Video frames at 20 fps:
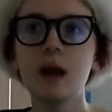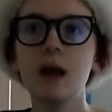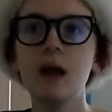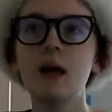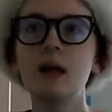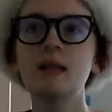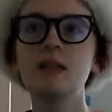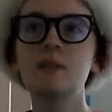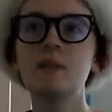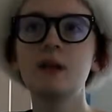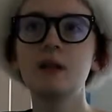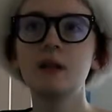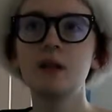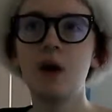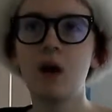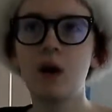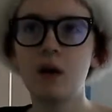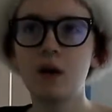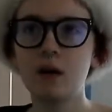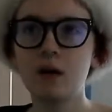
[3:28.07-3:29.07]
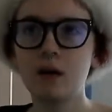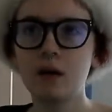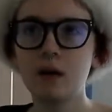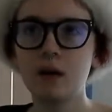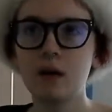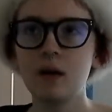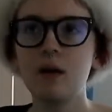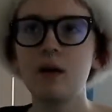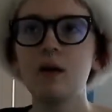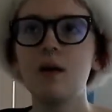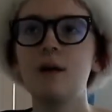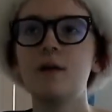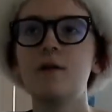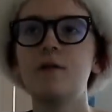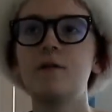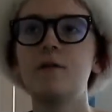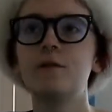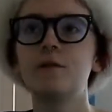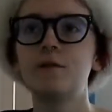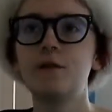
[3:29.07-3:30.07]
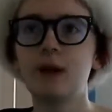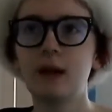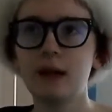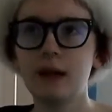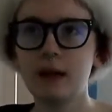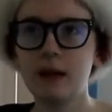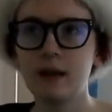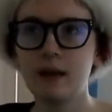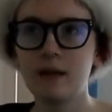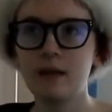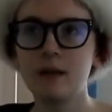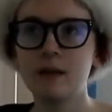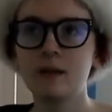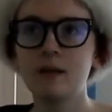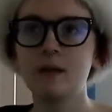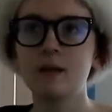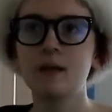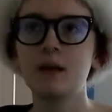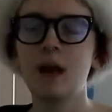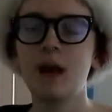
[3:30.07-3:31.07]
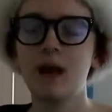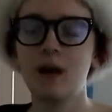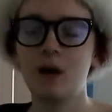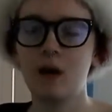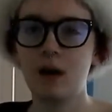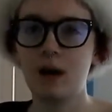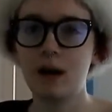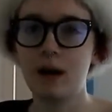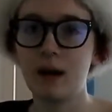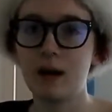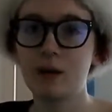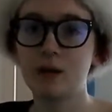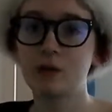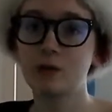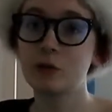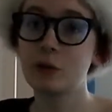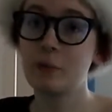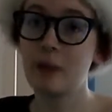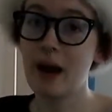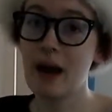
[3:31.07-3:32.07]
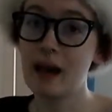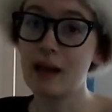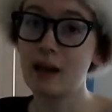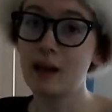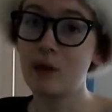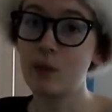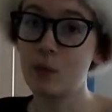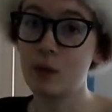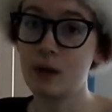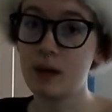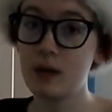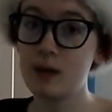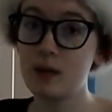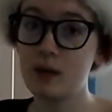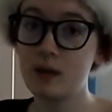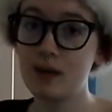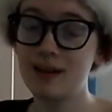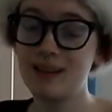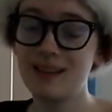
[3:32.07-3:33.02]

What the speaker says: it's been a long, funny, chaotic, traumatic week.